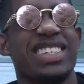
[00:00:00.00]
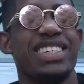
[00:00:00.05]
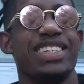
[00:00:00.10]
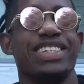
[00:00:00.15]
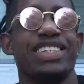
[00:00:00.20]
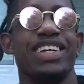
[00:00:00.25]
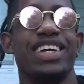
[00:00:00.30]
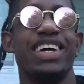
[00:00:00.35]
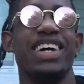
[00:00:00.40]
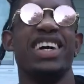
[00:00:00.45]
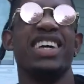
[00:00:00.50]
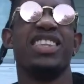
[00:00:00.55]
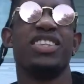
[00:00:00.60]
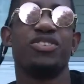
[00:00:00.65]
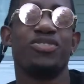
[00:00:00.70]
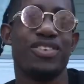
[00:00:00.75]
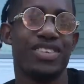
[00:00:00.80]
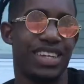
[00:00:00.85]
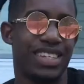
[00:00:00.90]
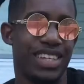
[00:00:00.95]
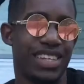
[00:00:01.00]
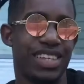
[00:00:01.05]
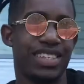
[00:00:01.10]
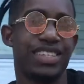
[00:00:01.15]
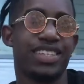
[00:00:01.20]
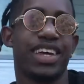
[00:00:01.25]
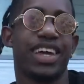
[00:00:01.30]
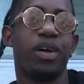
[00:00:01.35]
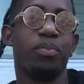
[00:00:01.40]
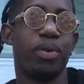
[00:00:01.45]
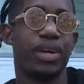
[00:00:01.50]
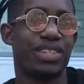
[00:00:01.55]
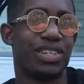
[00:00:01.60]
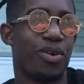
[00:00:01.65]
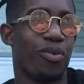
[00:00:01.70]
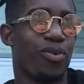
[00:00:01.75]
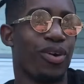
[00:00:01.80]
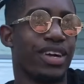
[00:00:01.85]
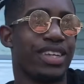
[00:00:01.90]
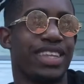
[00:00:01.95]
just as soon as I said the second place I
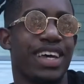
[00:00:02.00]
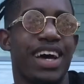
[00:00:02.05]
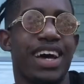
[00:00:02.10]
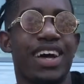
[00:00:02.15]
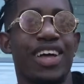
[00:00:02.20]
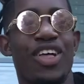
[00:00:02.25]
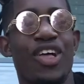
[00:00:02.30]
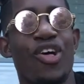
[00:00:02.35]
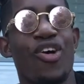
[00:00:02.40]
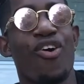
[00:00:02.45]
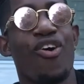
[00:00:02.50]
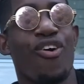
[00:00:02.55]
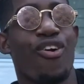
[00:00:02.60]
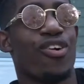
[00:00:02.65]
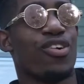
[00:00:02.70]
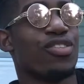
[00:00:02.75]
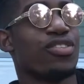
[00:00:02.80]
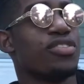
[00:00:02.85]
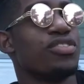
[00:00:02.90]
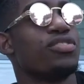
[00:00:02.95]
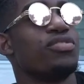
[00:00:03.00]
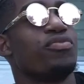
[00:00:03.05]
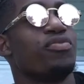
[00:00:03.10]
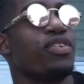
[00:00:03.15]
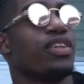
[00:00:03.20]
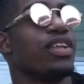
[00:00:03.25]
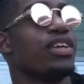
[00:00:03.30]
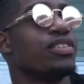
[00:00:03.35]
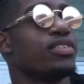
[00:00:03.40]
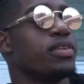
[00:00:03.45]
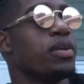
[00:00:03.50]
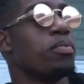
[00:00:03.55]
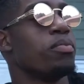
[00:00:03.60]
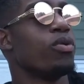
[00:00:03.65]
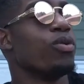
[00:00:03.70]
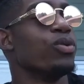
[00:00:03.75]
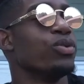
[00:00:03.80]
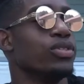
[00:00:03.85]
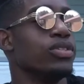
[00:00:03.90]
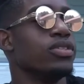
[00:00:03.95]
worked at, all these feelings and
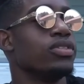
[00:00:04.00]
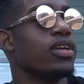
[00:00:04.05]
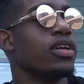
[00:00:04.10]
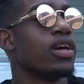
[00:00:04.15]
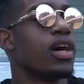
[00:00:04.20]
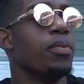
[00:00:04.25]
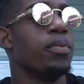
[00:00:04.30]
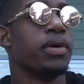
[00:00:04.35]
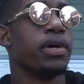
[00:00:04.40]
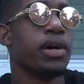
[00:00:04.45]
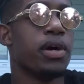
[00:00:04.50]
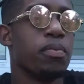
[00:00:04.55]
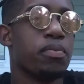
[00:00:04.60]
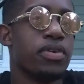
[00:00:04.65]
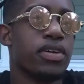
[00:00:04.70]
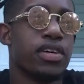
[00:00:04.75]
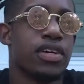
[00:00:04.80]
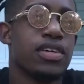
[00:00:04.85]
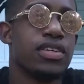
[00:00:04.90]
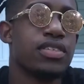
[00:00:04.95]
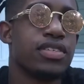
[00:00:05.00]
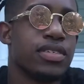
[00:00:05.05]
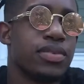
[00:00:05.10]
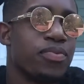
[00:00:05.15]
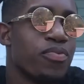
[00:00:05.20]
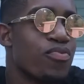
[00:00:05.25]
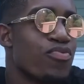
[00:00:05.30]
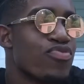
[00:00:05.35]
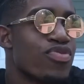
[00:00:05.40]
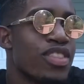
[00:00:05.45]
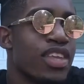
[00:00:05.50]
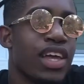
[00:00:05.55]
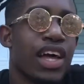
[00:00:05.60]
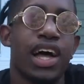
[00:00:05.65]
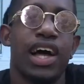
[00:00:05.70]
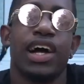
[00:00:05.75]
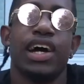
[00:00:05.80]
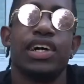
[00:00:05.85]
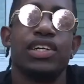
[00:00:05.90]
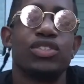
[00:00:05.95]
emotions started coming up because
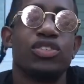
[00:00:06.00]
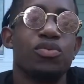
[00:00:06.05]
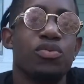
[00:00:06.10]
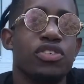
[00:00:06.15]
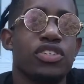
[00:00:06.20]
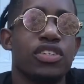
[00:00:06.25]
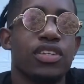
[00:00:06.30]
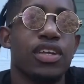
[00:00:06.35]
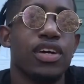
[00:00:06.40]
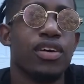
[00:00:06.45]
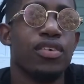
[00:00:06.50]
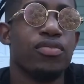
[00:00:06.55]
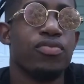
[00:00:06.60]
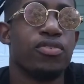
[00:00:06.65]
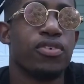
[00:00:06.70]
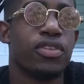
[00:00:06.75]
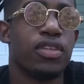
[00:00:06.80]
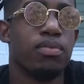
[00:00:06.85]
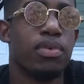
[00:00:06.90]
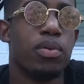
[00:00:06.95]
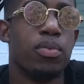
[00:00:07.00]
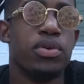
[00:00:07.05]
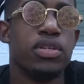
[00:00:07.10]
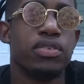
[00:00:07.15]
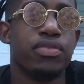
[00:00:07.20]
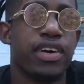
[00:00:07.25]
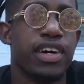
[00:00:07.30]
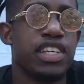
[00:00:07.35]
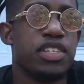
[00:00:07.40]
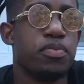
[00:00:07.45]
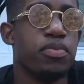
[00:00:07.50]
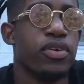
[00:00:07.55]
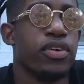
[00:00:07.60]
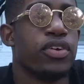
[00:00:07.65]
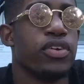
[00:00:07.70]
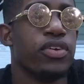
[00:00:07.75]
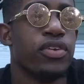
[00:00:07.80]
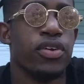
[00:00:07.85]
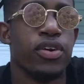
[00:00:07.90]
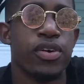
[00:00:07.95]
I got so much love for the memories of Iceberg,
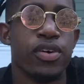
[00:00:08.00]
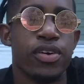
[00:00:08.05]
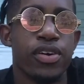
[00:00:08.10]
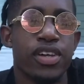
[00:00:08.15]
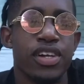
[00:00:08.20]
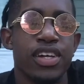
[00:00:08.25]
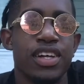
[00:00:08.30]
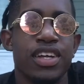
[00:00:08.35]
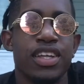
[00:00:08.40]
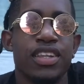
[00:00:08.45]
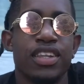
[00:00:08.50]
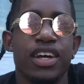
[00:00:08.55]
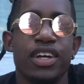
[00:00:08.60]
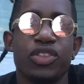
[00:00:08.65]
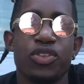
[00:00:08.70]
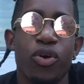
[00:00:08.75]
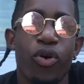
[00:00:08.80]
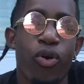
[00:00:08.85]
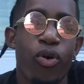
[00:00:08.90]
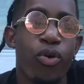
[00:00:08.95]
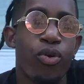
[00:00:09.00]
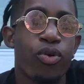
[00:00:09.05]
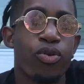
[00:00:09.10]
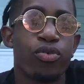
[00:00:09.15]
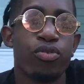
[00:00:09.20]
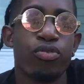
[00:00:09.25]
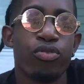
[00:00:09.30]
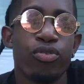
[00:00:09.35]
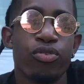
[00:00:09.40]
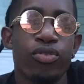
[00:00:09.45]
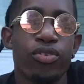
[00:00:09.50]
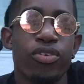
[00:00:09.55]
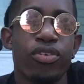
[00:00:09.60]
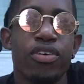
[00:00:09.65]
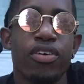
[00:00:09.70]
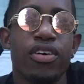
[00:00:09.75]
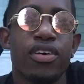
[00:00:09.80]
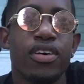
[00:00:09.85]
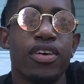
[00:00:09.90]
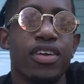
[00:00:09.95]
you know, like the whole crew.
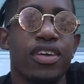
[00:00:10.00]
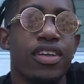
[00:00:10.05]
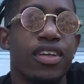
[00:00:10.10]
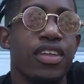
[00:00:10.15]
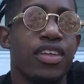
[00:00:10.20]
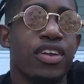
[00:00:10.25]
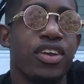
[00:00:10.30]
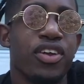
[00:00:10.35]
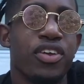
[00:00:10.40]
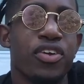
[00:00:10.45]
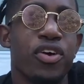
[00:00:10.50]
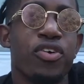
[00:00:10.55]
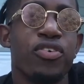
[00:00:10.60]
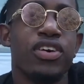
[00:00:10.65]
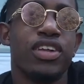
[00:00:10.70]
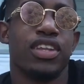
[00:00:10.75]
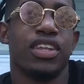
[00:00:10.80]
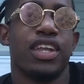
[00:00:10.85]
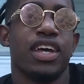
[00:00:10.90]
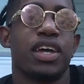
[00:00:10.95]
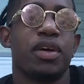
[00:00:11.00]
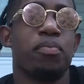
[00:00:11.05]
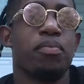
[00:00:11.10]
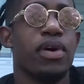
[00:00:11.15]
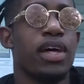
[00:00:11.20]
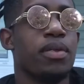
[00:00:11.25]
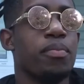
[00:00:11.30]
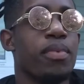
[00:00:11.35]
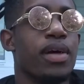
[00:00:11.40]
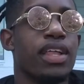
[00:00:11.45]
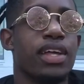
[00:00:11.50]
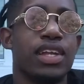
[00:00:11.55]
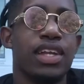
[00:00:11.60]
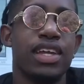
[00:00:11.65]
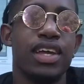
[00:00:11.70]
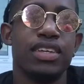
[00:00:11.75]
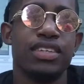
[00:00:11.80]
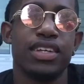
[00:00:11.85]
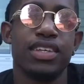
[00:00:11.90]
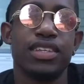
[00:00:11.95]
You know, and like
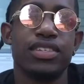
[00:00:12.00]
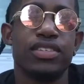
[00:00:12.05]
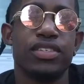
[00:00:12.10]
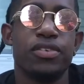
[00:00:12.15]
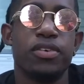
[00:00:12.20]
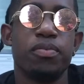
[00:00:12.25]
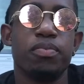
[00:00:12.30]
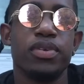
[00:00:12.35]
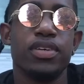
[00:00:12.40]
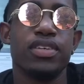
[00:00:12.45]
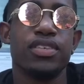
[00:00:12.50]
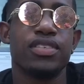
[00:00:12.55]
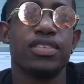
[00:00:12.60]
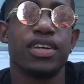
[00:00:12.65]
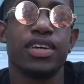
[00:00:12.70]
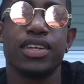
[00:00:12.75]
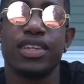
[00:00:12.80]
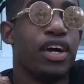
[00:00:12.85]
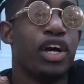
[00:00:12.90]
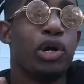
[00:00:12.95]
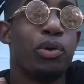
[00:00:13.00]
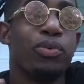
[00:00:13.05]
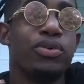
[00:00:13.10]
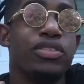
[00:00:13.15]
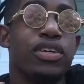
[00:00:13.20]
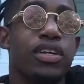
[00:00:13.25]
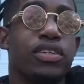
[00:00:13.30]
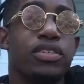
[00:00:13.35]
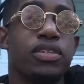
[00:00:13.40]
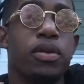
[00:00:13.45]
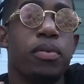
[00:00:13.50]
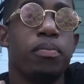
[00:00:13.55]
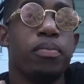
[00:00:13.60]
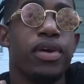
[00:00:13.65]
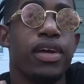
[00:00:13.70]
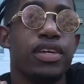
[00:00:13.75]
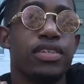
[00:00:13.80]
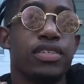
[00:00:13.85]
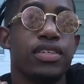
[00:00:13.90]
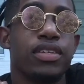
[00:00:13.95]
Melanie as like the centerpiece, like it was such an
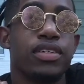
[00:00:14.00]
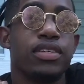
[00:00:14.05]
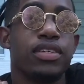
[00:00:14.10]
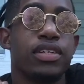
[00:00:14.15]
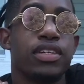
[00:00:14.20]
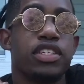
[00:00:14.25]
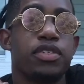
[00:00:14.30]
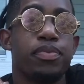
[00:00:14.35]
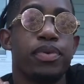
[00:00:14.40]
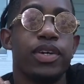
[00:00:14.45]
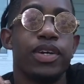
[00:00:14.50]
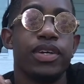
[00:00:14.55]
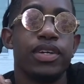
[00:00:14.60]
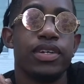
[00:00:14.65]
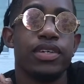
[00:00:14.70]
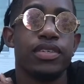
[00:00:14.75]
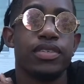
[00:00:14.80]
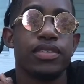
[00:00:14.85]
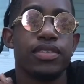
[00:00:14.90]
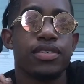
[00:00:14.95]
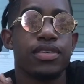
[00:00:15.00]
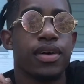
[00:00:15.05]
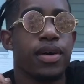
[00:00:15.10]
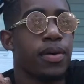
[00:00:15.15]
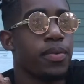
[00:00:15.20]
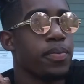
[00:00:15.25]
amazing experience.